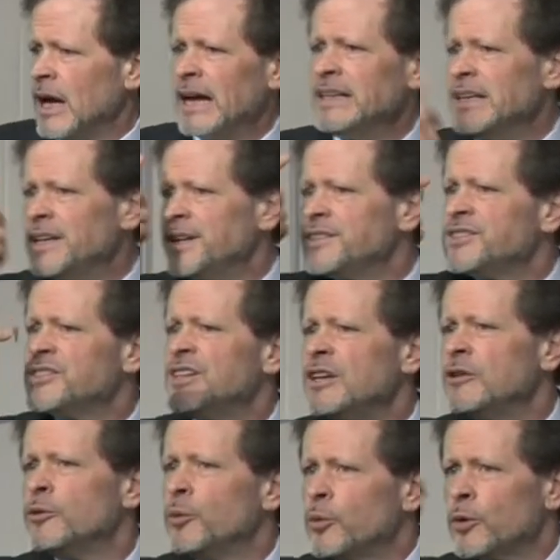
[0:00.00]
I need to
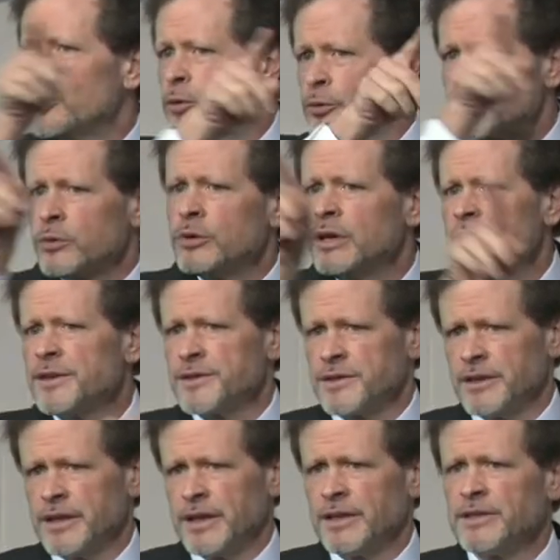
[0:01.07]
see the world through
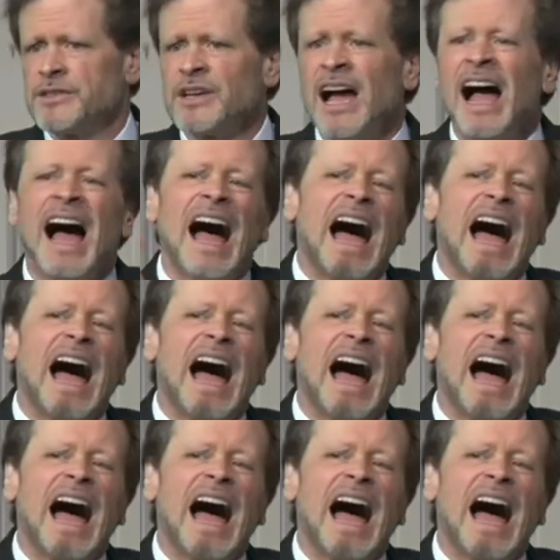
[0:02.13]
his lens.